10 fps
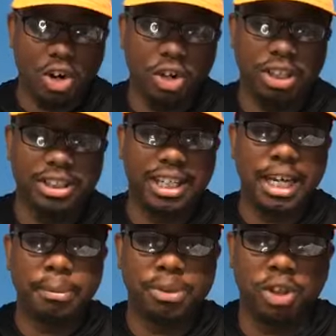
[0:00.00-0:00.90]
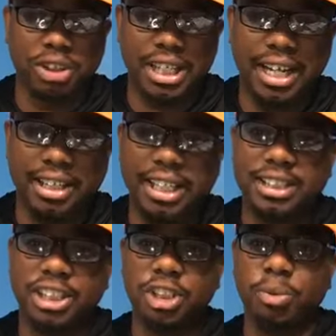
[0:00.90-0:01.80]
or tips or techniques
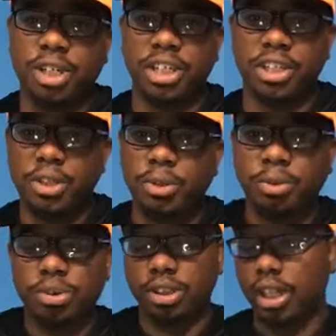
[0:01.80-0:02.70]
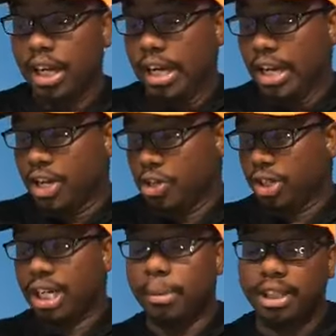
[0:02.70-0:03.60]
that you want to use, you
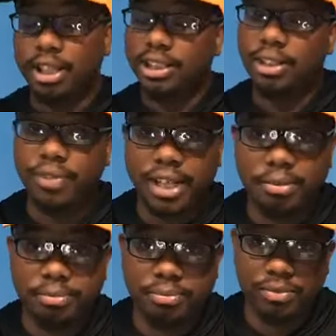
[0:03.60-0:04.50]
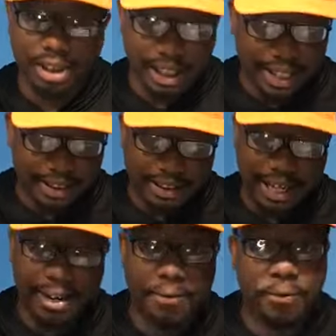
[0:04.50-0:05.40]
can come out to this event. It's
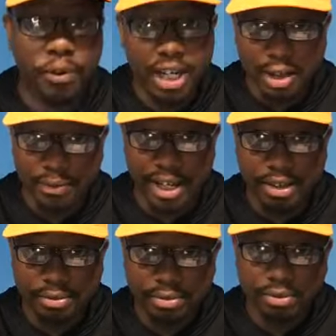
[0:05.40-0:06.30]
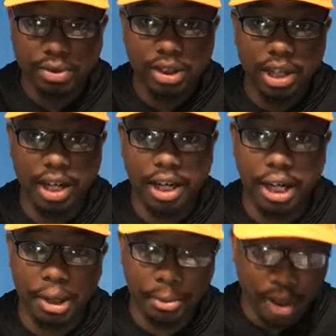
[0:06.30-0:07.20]
a free event.
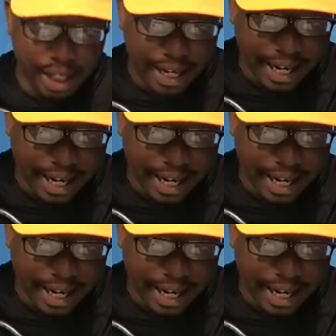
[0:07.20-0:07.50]
We're going to